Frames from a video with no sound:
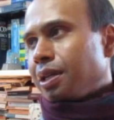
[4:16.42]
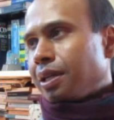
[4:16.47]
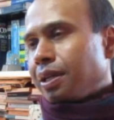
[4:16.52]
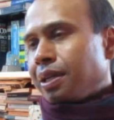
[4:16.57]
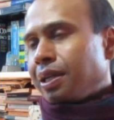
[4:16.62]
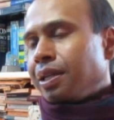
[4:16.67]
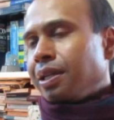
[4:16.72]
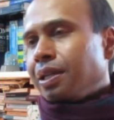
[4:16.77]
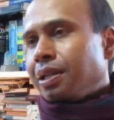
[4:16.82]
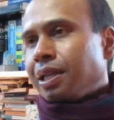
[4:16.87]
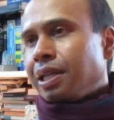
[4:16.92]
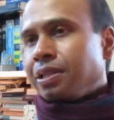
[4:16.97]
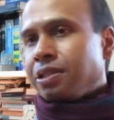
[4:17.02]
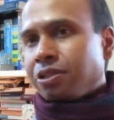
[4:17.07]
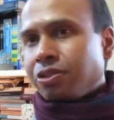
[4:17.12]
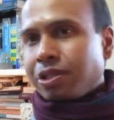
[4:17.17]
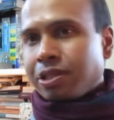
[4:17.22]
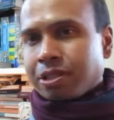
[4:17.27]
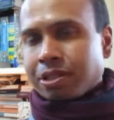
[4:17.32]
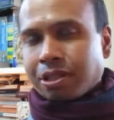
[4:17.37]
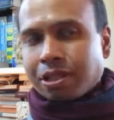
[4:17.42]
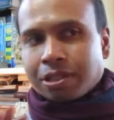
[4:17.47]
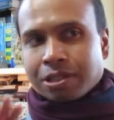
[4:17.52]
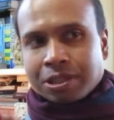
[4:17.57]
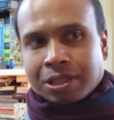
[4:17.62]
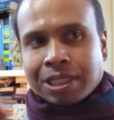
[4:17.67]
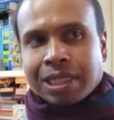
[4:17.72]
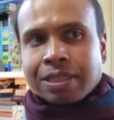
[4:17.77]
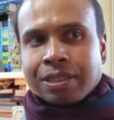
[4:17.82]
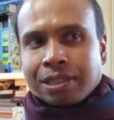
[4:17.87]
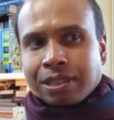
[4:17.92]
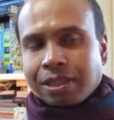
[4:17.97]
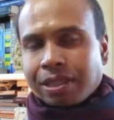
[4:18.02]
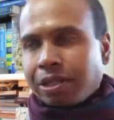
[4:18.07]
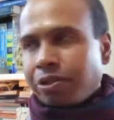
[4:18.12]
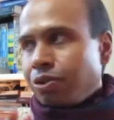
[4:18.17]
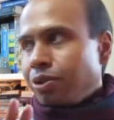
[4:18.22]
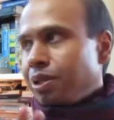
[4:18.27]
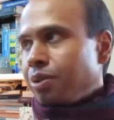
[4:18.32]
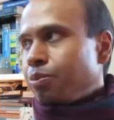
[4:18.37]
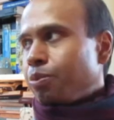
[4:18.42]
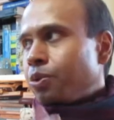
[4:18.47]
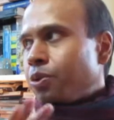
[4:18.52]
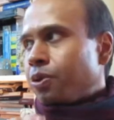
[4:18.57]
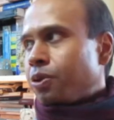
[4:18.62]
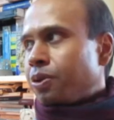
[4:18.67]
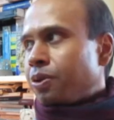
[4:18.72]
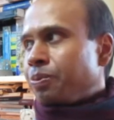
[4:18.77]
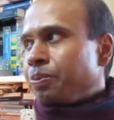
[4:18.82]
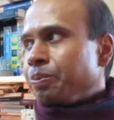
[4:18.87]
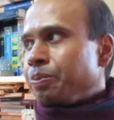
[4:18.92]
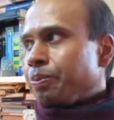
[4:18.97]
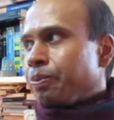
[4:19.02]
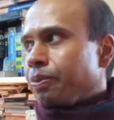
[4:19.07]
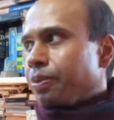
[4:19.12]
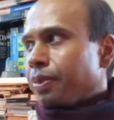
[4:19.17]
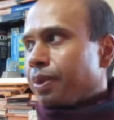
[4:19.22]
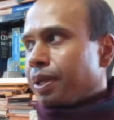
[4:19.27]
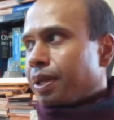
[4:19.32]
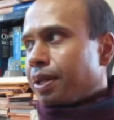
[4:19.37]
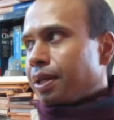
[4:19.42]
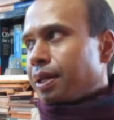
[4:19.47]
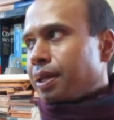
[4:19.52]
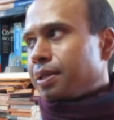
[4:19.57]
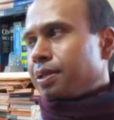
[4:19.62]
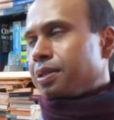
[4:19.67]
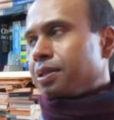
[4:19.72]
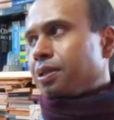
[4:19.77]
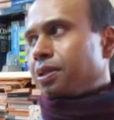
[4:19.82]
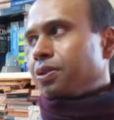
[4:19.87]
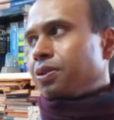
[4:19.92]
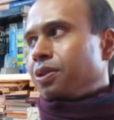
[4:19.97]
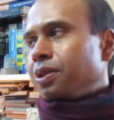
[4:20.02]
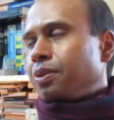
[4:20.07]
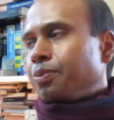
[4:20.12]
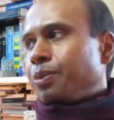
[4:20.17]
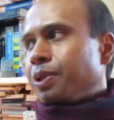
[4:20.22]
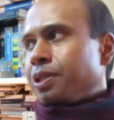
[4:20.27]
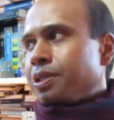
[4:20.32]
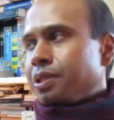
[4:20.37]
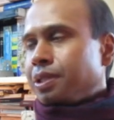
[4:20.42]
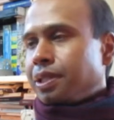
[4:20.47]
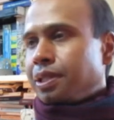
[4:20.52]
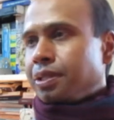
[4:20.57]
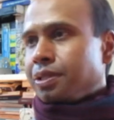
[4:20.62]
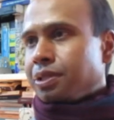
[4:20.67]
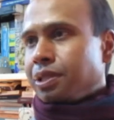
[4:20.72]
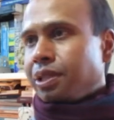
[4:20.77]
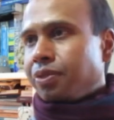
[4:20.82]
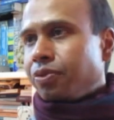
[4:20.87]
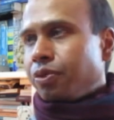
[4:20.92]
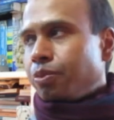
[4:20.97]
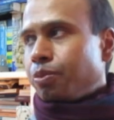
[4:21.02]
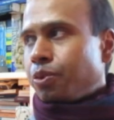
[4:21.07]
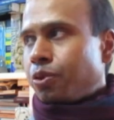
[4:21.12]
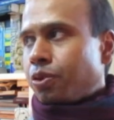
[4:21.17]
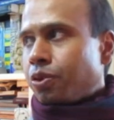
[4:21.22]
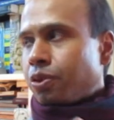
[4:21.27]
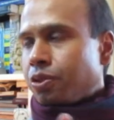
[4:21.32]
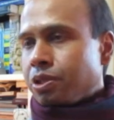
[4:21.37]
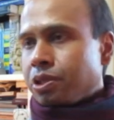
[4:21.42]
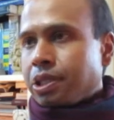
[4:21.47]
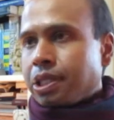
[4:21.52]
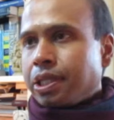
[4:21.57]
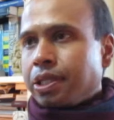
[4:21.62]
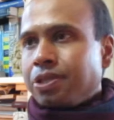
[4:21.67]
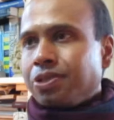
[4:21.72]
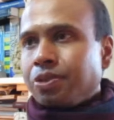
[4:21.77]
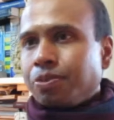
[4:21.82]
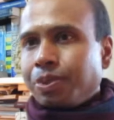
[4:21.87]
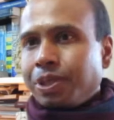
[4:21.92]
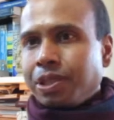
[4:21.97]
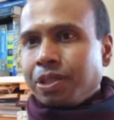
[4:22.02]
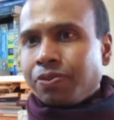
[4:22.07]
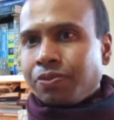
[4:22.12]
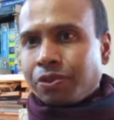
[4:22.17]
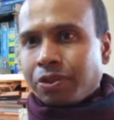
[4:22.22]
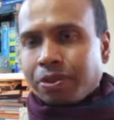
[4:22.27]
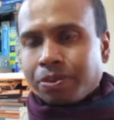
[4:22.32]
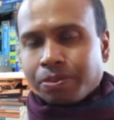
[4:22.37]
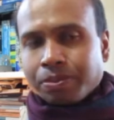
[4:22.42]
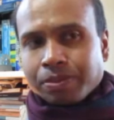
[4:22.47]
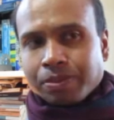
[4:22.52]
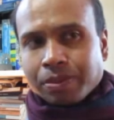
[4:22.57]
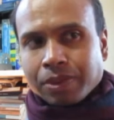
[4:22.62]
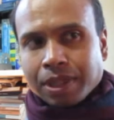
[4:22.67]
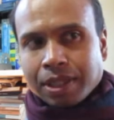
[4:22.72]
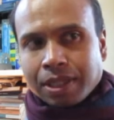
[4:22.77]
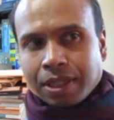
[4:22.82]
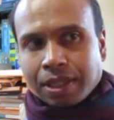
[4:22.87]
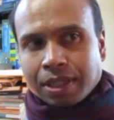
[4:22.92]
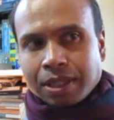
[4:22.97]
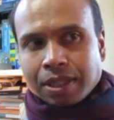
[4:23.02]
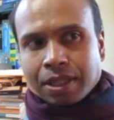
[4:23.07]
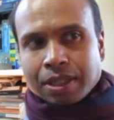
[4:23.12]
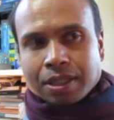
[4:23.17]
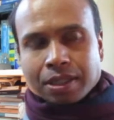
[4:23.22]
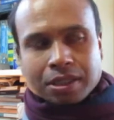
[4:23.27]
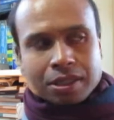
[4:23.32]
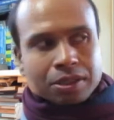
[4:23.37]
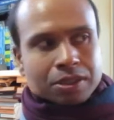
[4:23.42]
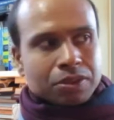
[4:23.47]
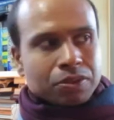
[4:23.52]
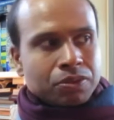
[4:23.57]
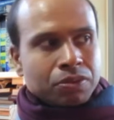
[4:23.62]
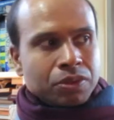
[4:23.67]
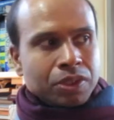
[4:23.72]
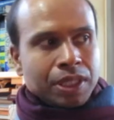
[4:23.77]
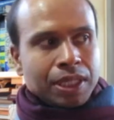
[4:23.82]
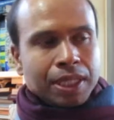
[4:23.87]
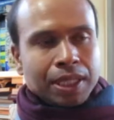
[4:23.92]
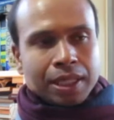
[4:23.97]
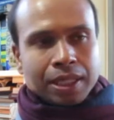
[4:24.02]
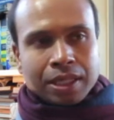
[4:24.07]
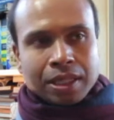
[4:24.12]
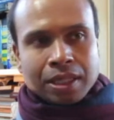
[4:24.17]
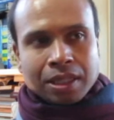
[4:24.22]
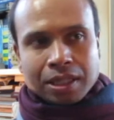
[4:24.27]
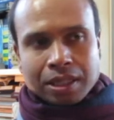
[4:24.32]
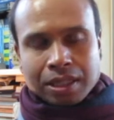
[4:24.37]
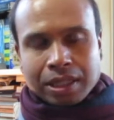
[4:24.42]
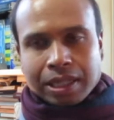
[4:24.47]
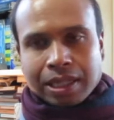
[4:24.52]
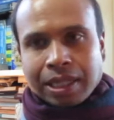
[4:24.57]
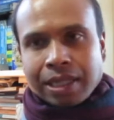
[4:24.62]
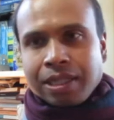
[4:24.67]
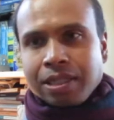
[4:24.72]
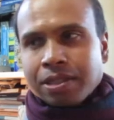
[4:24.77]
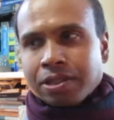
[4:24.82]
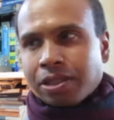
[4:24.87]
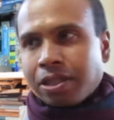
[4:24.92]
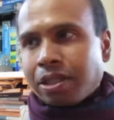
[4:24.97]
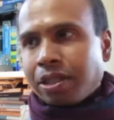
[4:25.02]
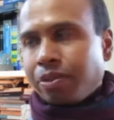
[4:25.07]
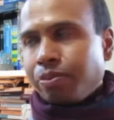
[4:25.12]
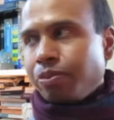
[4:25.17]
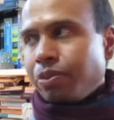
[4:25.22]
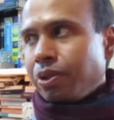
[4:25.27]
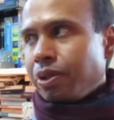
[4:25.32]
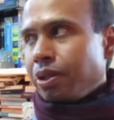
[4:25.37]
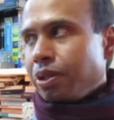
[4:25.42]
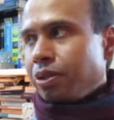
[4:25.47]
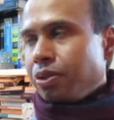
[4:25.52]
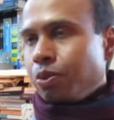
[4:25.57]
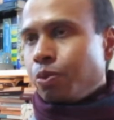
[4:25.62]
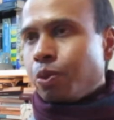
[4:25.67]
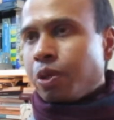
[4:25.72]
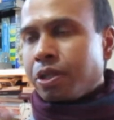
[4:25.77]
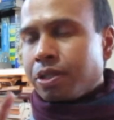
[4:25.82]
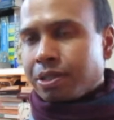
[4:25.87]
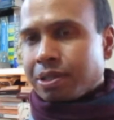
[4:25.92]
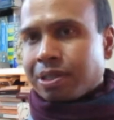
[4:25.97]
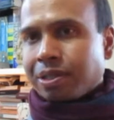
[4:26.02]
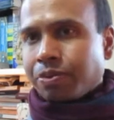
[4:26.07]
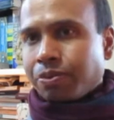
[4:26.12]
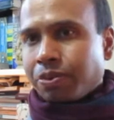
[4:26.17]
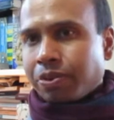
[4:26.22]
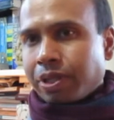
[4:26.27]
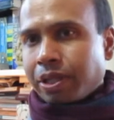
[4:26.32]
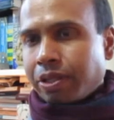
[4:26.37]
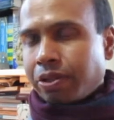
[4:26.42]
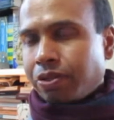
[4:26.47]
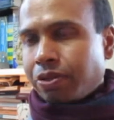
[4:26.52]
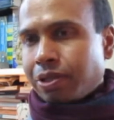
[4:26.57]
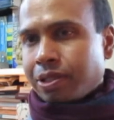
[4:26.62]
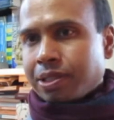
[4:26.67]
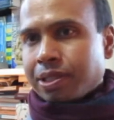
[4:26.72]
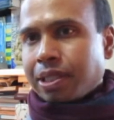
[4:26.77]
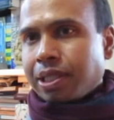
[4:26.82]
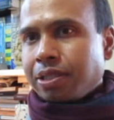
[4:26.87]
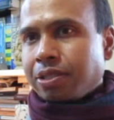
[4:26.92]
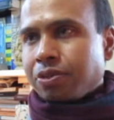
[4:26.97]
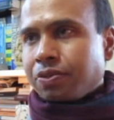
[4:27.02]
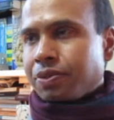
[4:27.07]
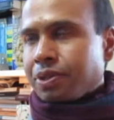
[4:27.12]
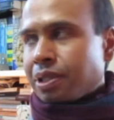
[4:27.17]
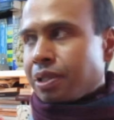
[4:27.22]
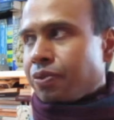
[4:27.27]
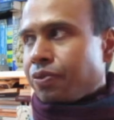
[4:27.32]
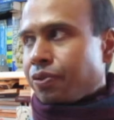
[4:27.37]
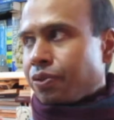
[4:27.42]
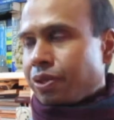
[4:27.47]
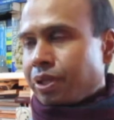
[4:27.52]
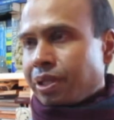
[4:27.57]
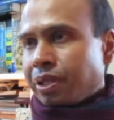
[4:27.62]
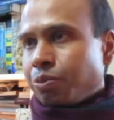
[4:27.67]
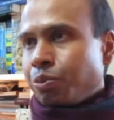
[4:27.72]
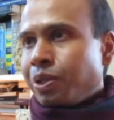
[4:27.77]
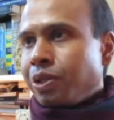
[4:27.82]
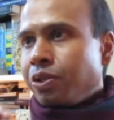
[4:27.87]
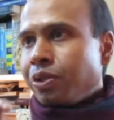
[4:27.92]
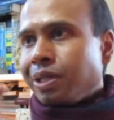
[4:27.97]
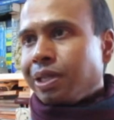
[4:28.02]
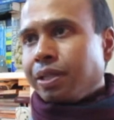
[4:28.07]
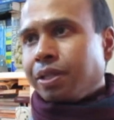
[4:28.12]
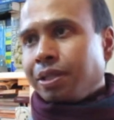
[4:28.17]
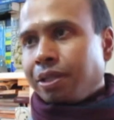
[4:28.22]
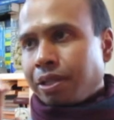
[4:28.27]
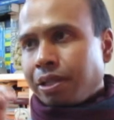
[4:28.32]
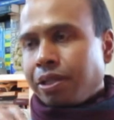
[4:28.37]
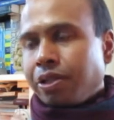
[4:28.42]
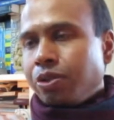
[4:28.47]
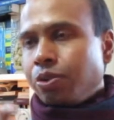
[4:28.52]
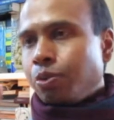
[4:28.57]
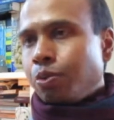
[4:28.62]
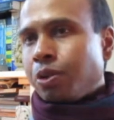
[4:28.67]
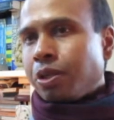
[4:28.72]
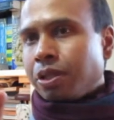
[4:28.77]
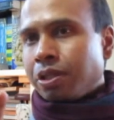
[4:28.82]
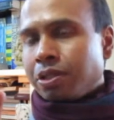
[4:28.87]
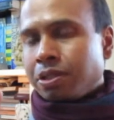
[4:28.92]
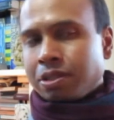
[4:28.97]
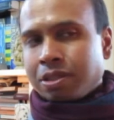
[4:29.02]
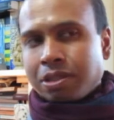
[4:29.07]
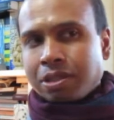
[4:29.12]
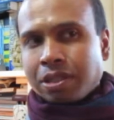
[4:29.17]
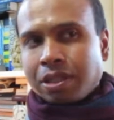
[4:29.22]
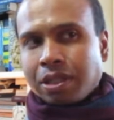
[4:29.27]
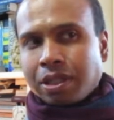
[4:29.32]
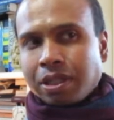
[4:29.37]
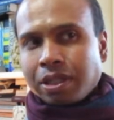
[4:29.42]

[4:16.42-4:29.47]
And then later it starts chatting that you need more, and so the person needs to give you more or change or be different. So really, anytime you want something, you're in a state of suffering, and when you get the thing you want,